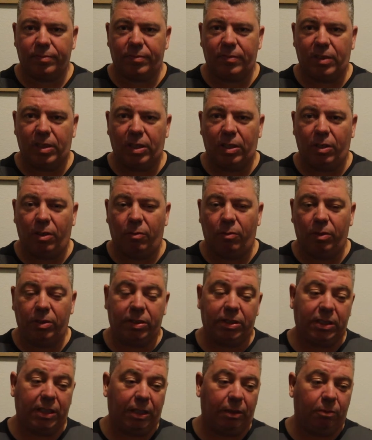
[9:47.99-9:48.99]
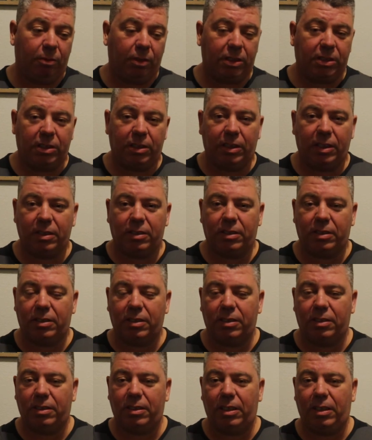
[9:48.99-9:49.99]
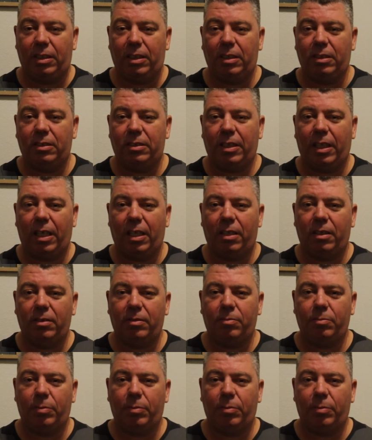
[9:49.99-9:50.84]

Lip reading: you know, we'll see once she gets the CT scan.